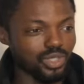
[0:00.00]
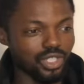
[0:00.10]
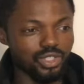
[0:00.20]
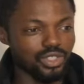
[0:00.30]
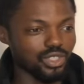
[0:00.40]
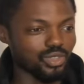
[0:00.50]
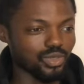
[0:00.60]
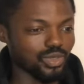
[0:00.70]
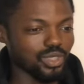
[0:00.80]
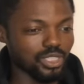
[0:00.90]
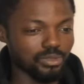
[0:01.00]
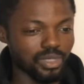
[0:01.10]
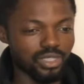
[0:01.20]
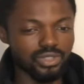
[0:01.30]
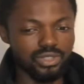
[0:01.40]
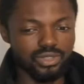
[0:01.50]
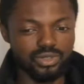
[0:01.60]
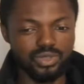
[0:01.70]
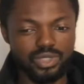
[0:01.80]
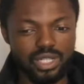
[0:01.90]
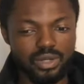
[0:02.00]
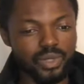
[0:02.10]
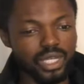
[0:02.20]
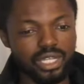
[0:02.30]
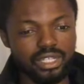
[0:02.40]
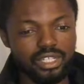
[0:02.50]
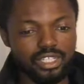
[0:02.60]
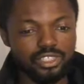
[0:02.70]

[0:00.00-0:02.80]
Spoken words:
me, okay, you need to go this place, you need to go that way.